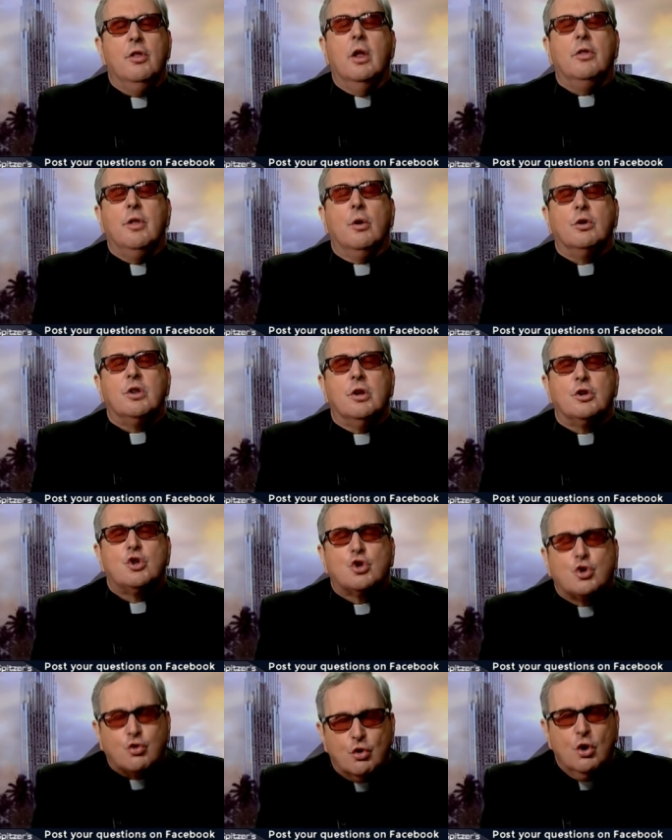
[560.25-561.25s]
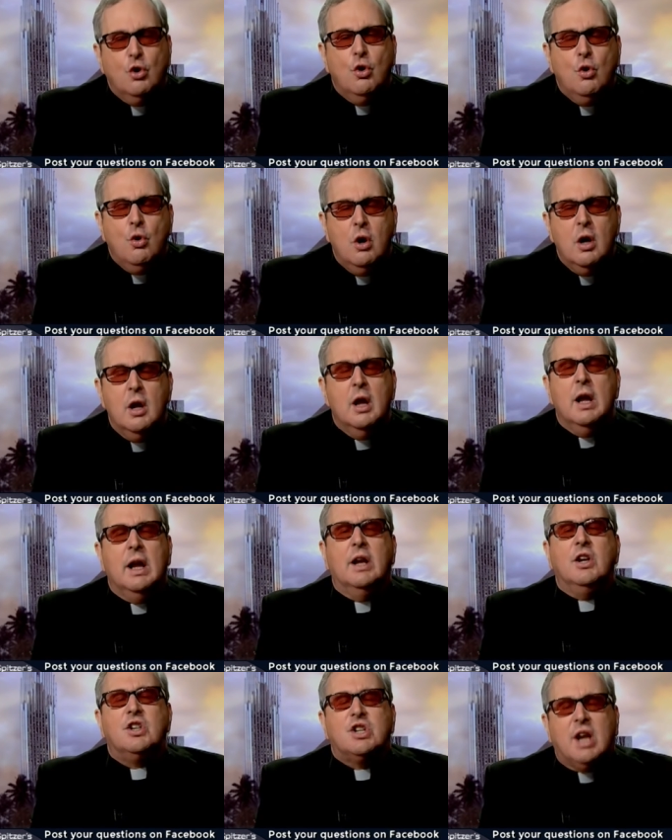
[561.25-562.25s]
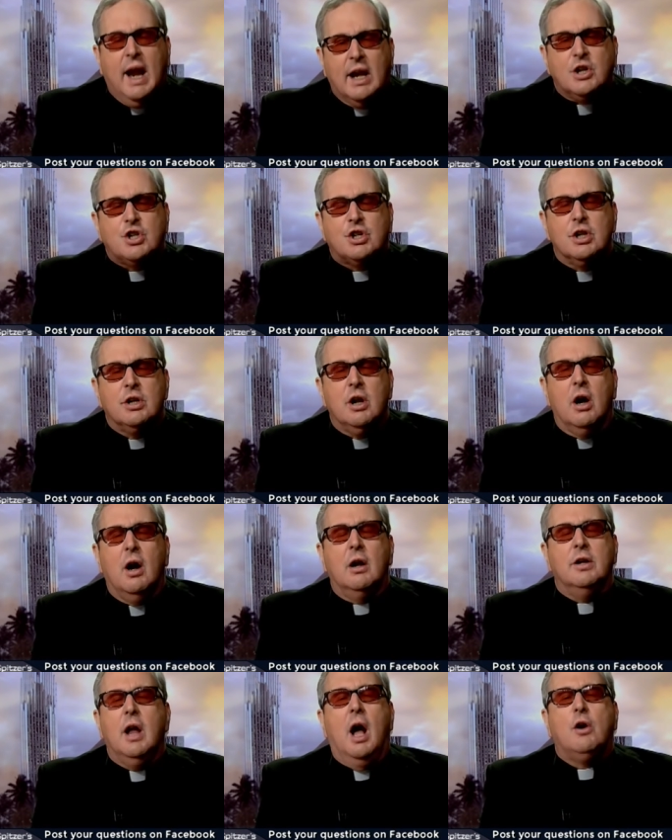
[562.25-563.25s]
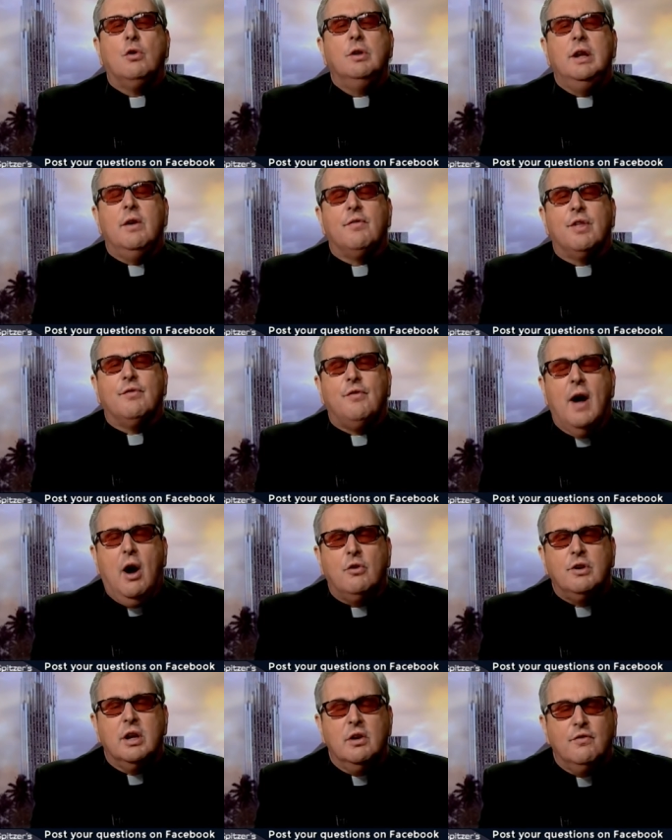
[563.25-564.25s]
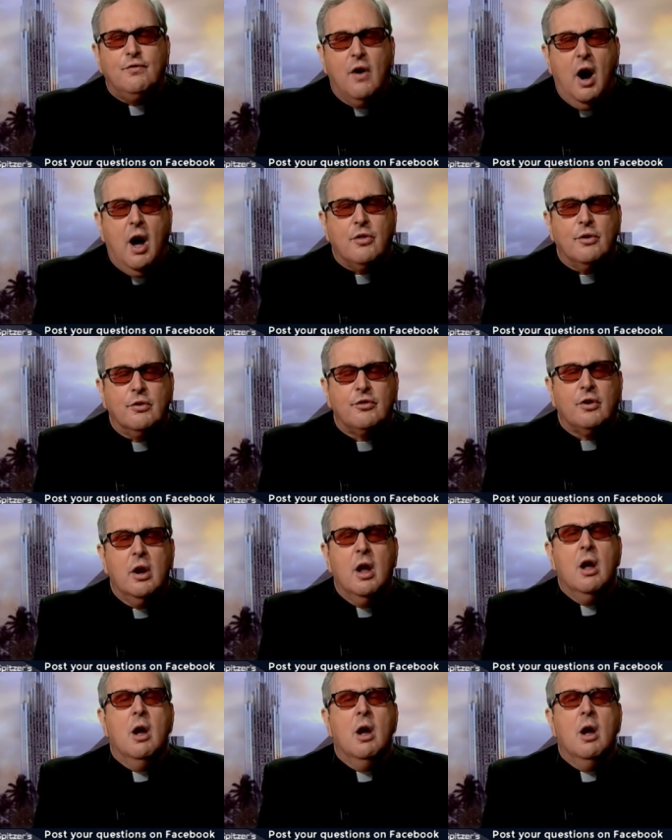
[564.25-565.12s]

the, the, the true intention not only of the founding fathers,